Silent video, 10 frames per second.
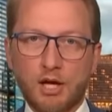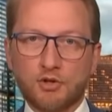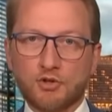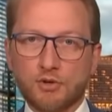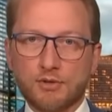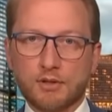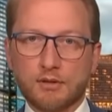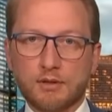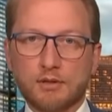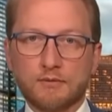shows
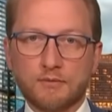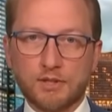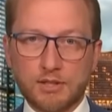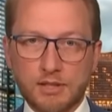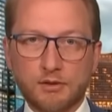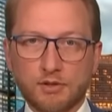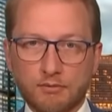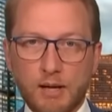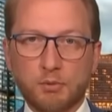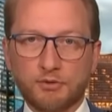that the Teals are
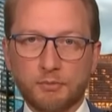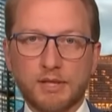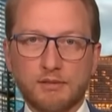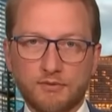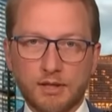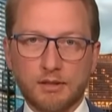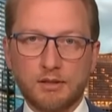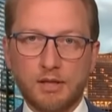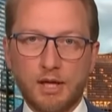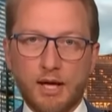able to be
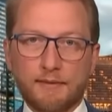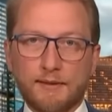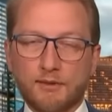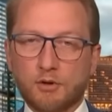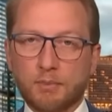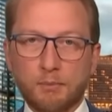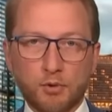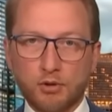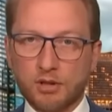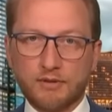defeated, that there are people
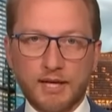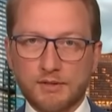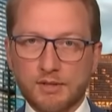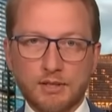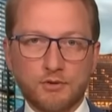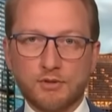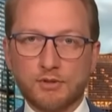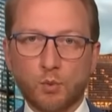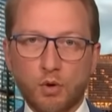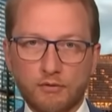who live in our cities who
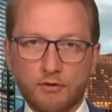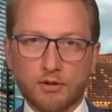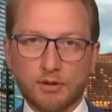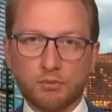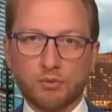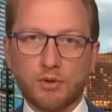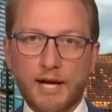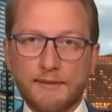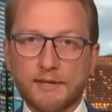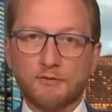still want to vote Liberal,
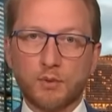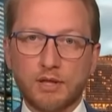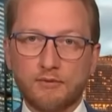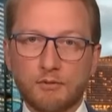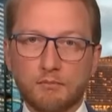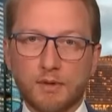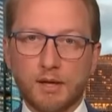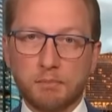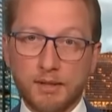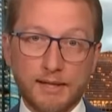and that if we give them a
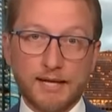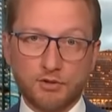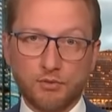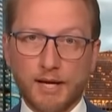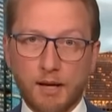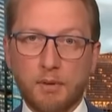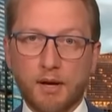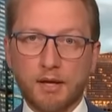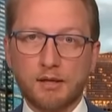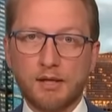better national
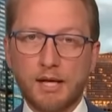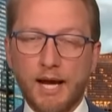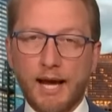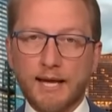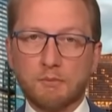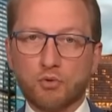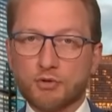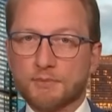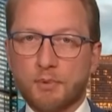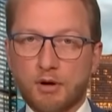campaign and a more
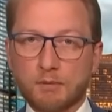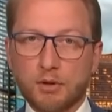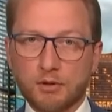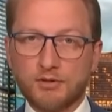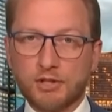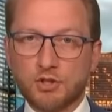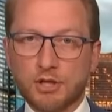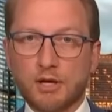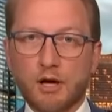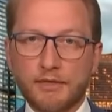inspiring policy
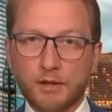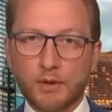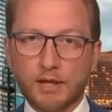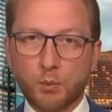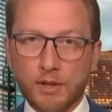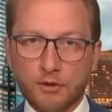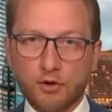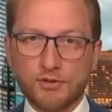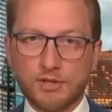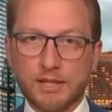agenda, I think we can win
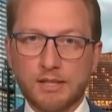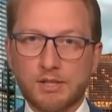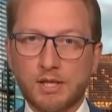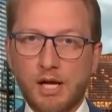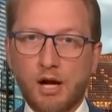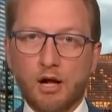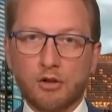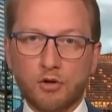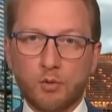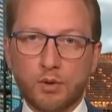those seats,
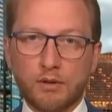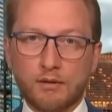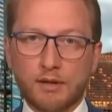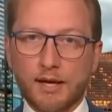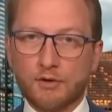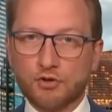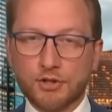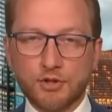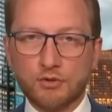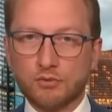along with our
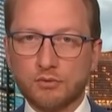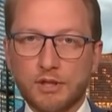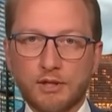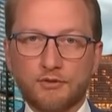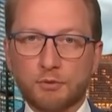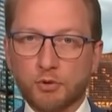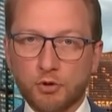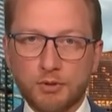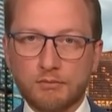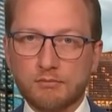traditional
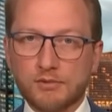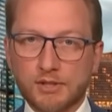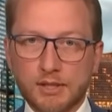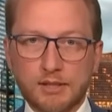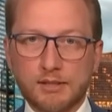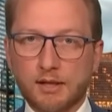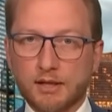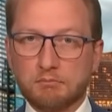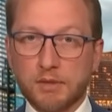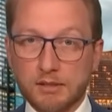suburban seats
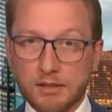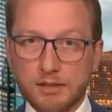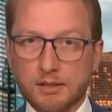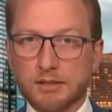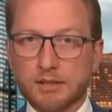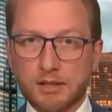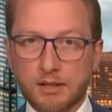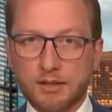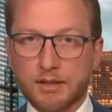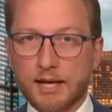like Menzies and
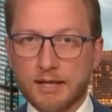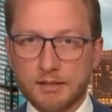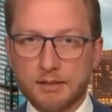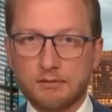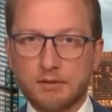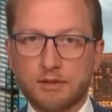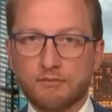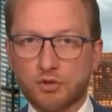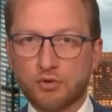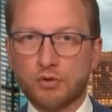Deakin and Aston in
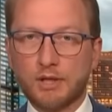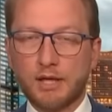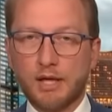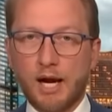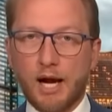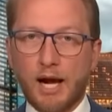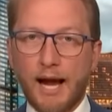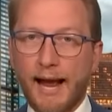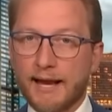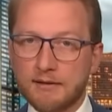Victoria,
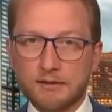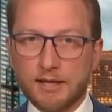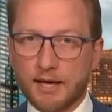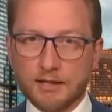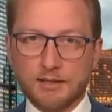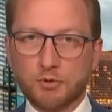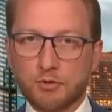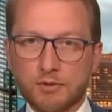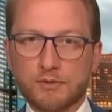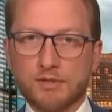and the outer
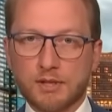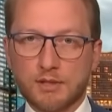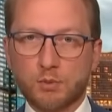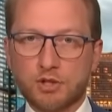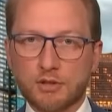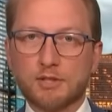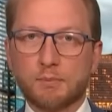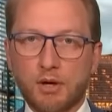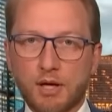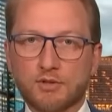suburban seats. We should
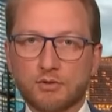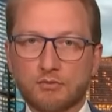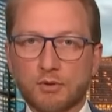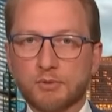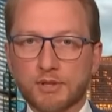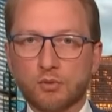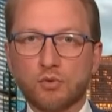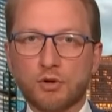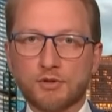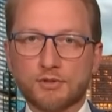aspire to represent all
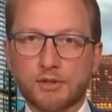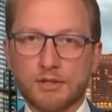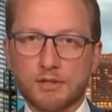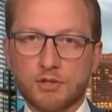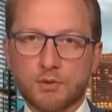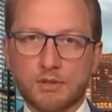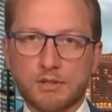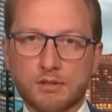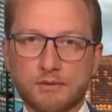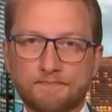those
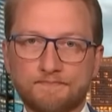constituencies.